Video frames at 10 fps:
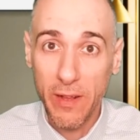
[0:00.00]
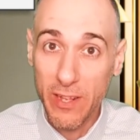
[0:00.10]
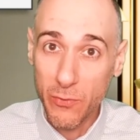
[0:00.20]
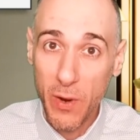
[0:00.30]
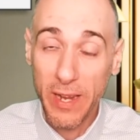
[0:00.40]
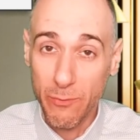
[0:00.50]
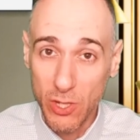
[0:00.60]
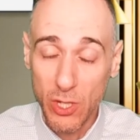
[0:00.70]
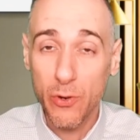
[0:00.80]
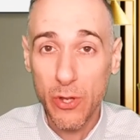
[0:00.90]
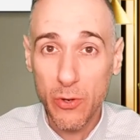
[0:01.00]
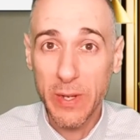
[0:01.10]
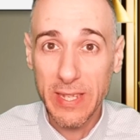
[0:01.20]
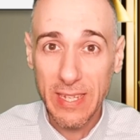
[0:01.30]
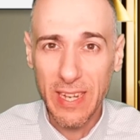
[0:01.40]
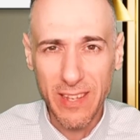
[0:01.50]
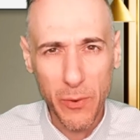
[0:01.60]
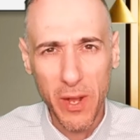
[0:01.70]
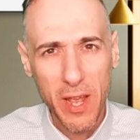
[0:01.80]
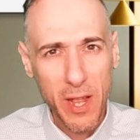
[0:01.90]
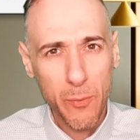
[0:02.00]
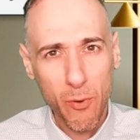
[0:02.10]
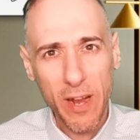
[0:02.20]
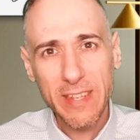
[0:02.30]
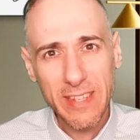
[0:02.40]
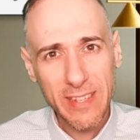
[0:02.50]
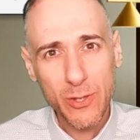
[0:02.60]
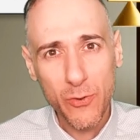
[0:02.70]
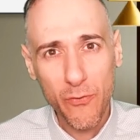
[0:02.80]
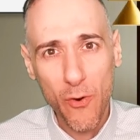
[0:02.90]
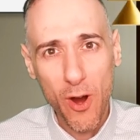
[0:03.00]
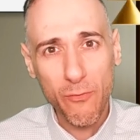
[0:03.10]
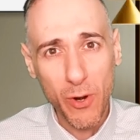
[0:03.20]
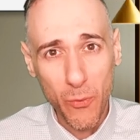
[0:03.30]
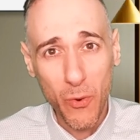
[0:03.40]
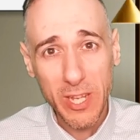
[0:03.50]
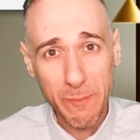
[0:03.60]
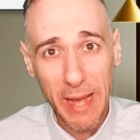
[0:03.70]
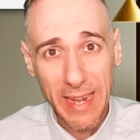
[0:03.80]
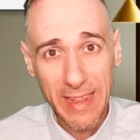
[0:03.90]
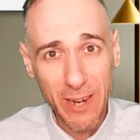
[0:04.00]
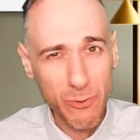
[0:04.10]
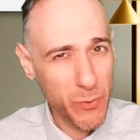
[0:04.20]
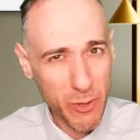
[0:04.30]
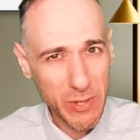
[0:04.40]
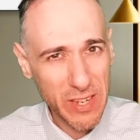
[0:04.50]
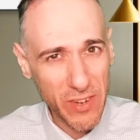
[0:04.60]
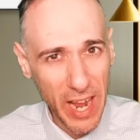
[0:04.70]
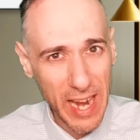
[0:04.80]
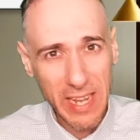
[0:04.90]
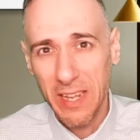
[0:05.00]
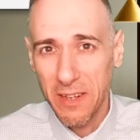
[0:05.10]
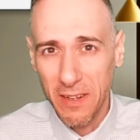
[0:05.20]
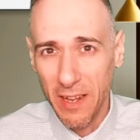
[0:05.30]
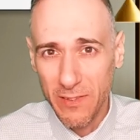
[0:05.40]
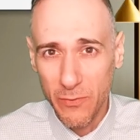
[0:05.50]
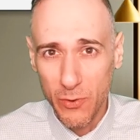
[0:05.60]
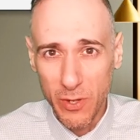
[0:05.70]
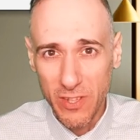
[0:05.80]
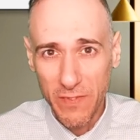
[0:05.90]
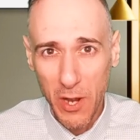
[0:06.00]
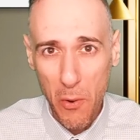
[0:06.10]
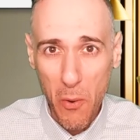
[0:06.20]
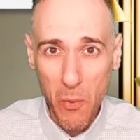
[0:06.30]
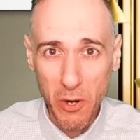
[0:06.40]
That's right, it was Euro USD. I'll tell you what, price isn't too far off what it was back then. It was 107.80 as of doing this video around